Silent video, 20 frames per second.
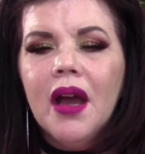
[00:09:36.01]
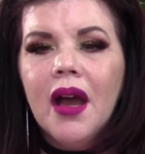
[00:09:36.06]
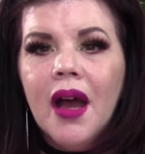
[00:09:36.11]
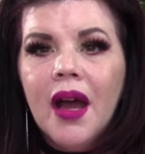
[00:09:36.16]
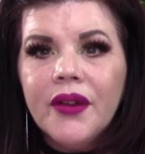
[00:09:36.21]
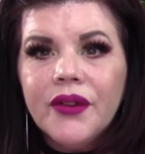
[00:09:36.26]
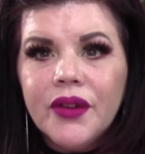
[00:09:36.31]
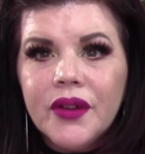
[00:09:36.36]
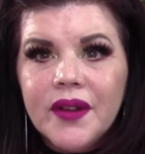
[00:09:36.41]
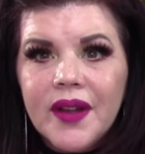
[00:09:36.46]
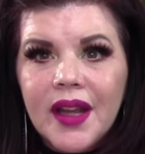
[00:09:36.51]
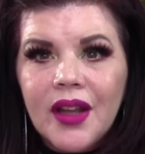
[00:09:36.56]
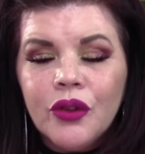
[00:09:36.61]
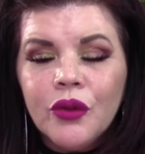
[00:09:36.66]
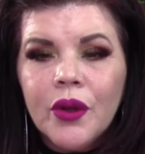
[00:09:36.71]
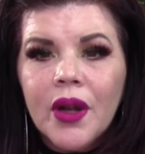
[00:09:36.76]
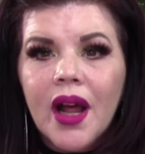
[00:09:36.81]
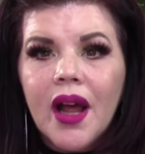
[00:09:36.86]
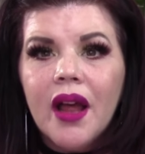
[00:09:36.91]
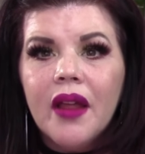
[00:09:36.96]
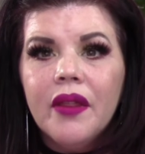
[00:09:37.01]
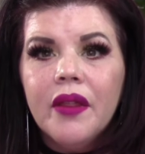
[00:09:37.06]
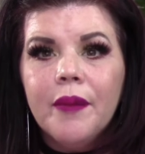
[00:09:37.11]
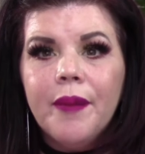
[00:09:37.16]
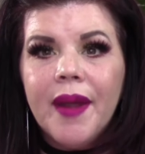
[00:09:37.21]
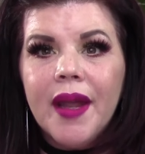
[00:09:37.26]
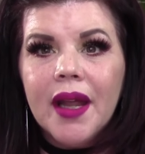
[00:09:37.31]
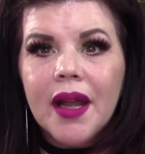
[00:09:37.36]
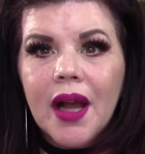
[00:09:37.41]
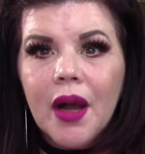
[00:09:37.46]
as the days went on, the
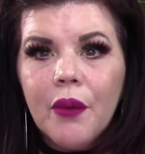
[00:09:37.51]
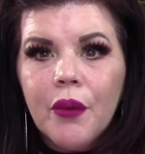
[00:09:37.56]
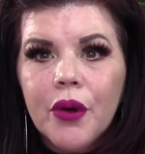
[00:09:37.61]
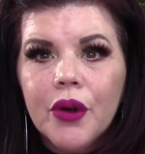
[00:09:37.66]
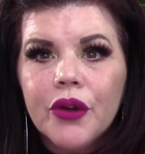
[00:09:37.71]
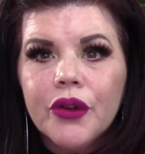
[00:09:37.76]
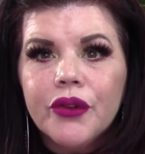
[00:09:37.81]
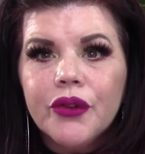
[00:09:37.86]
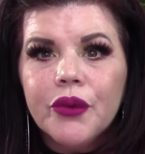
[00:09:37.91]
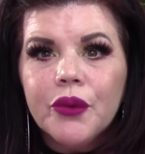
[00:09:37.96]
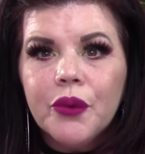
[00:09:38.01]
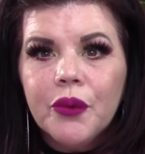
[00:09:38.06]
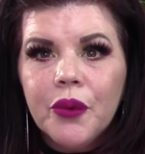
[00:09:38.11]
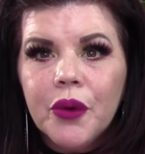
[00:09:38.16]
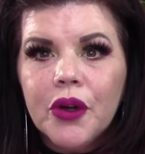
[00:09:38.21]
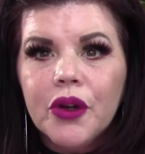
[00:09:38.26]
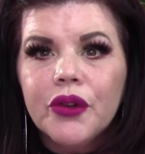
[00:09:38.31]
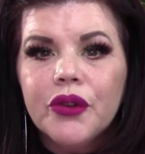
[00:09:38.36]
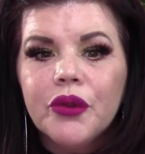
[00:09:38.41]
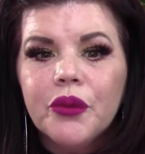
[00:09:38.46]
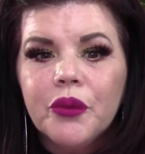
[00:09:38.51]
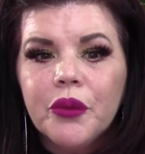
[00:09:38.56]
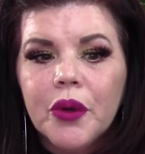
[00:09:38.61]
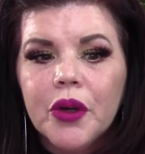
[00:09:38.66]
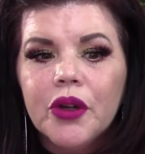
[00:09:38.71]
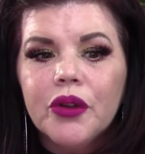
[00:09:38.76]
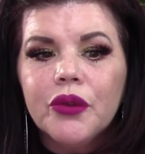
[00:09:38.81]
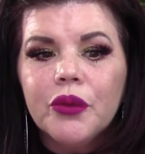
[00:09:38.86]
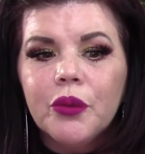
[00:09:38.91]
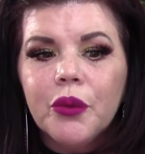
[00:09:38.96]
pain got worse, worse,
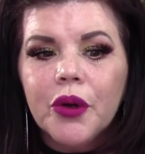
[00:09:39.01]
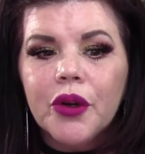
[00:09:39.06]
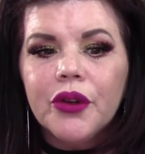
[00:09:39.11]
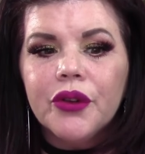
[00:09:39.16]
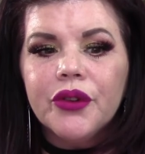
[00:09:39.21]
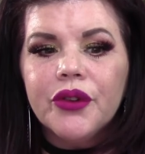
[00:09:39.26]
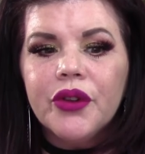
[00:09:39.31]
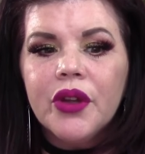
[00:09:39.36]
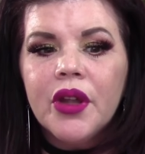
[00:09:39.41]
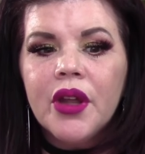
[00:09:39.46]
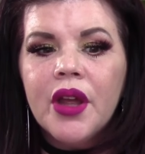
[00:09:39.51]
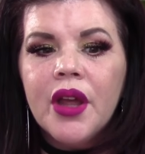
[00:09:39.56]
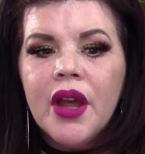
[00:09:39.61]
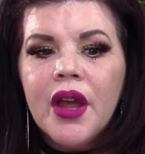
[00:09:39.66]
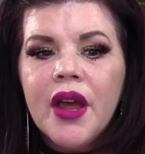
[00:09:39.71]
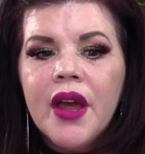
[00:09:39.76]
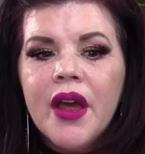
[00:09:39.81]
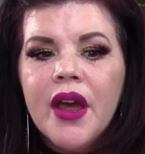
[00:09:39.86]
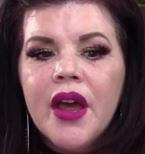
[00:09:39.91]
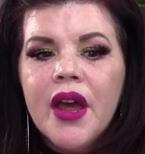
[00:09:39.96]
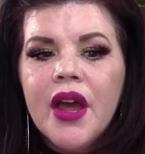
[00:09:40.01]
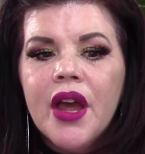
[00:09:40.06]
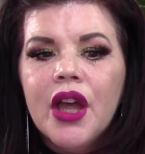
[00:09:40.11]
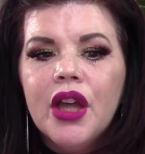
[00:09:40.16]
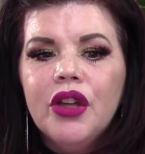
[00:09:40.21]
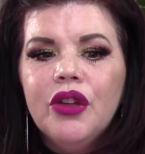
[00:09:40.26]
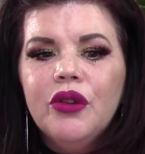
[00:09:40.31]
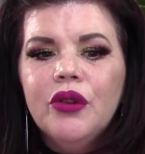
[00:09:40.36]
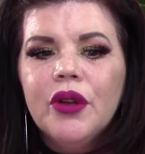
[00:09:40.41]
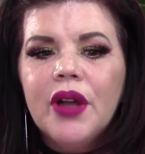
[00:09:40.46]
worse, worse.
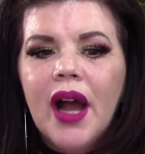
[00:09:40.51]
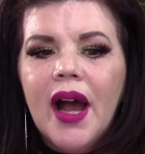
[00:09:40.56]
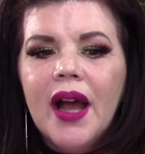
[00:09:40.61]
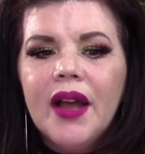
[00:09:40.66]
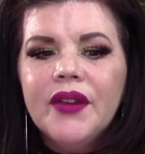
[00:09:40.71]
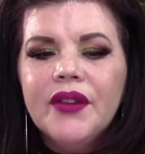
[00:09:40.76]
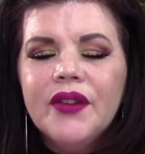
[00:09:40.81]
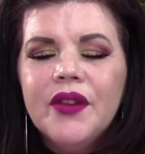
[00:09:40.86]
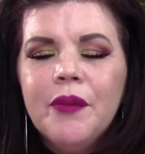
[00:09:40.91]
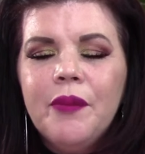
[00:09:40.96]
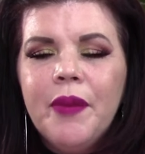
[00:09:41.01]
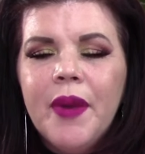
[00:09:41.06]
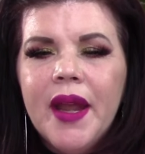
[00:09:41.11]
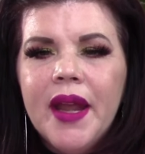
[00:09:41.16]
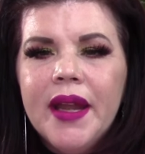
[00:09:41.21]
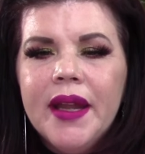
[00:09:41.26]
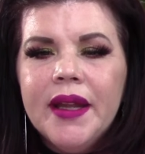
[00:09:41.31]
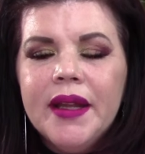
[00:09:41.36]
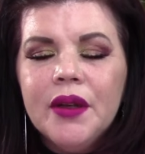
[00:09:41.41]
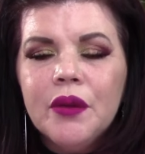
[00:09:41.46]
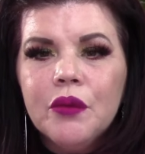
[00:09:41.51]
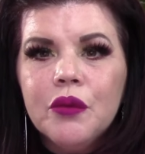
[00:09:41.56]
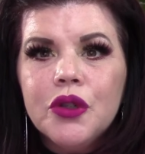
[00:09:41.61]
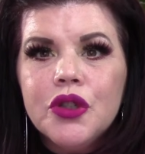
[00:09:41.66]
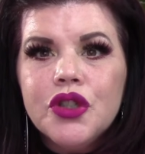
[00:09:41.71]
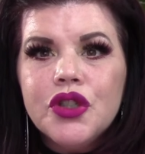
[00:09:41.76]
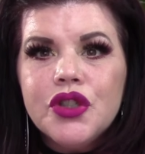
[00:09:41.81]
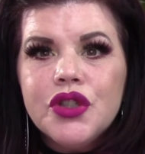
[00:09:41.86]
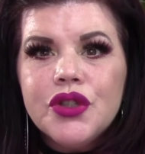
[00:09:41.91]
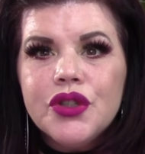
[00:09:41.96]
You guys, the pain
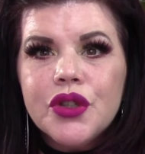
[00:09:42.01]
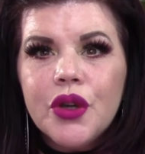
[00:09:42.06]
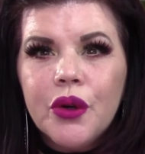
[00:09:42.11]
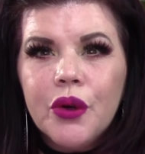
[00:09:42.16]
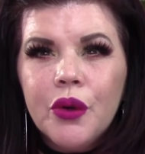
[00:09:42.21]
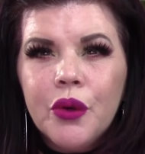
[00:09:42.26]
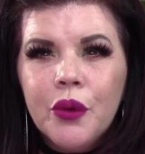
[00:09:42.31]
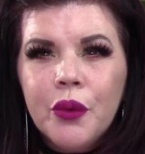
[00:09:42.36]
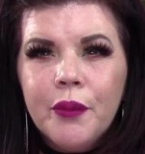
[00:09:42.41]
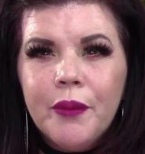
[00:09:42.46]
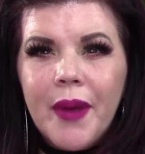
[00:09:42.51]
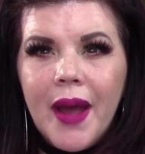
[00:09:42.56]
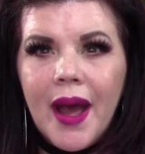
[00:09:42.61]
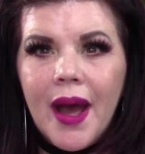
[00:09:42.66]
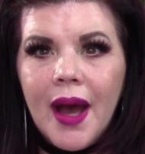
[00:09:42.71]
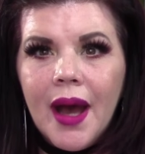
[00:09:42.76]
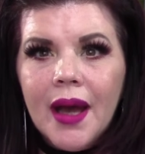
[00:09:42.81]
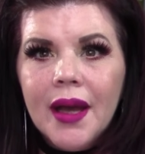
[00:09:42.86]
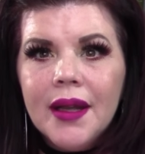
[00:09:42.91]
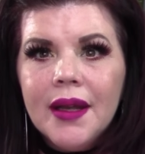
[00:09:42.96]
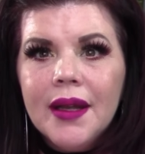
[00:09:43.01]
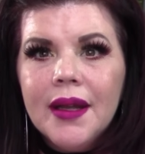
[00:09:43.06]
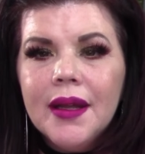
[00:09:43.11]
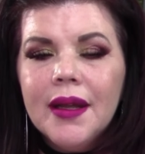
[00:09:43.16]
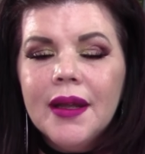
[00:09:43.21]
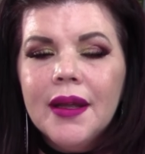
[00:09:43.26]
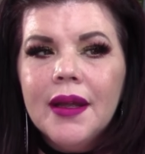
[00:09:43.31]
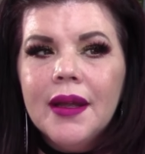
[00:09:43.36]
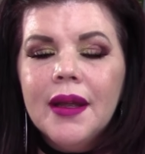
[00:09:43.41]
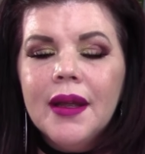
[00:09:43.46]
was so bad.
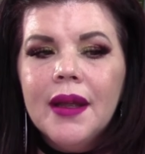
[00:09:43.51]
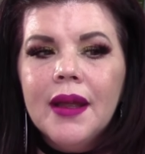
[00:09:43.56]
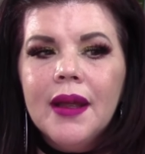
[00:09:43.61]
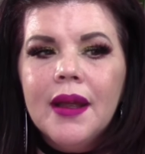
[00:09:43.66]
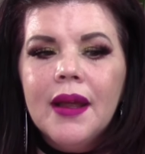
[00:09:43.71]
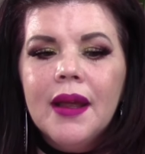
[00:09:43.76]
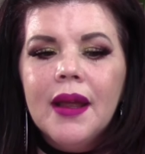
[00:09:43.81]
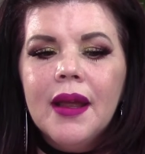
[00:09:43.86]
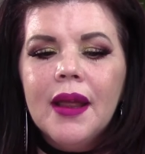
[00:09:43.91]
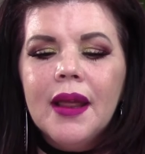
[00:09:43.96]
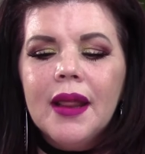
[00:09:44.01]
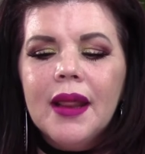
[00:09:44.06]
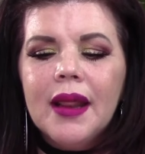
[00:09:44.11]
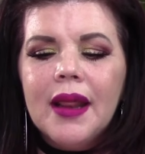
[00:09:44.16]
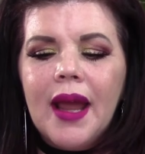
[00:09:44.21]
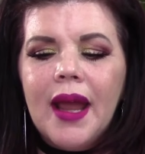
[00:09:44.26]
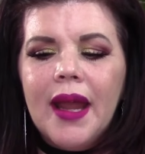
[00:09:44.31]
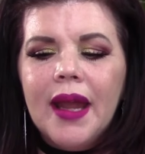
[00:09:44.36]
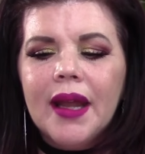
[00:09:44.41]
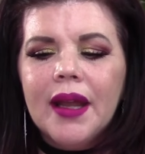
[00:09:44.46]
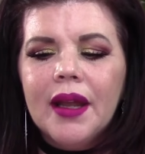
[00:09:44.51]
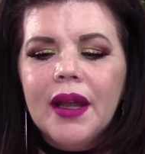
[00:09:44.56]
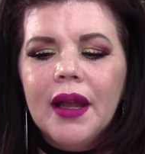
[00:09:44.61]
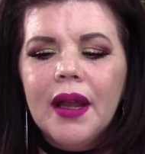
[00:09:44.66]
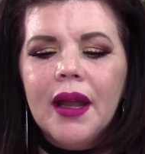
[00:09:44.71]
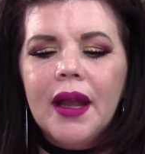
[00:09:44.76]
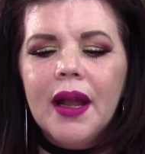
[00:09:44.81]
Like,